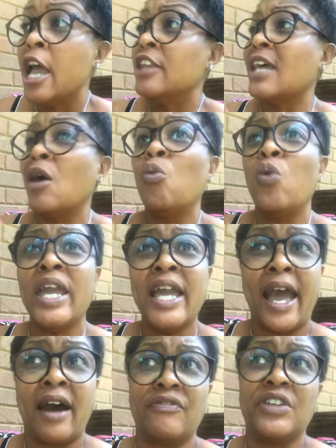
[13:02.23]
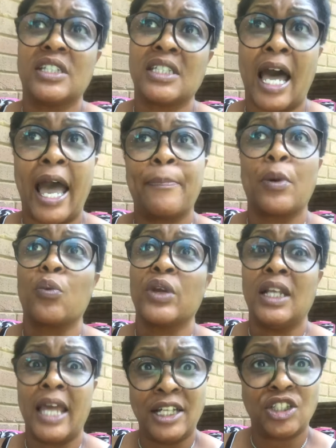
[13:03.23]
that we have the type of
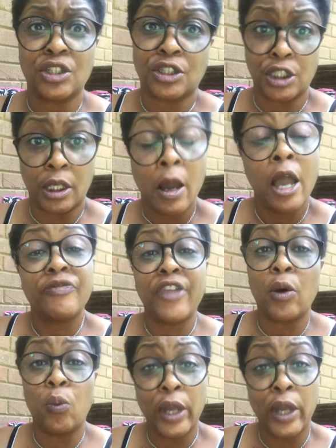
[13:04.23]
relationship that we